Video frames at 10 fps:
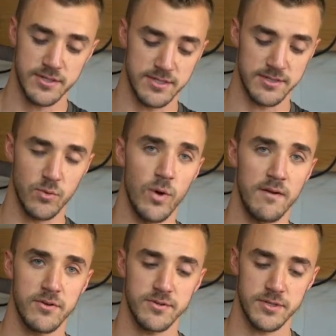This is a
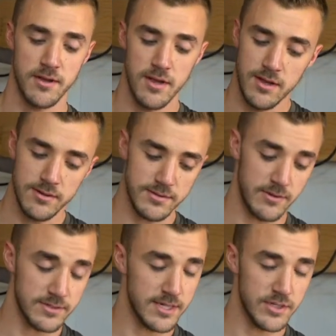wet filter.
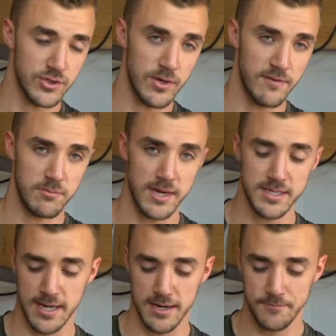Downside is you do have to
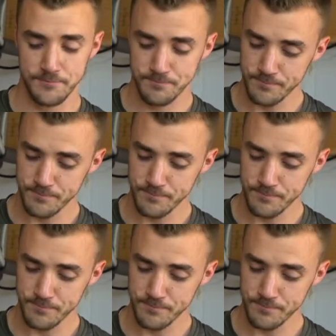maintain it.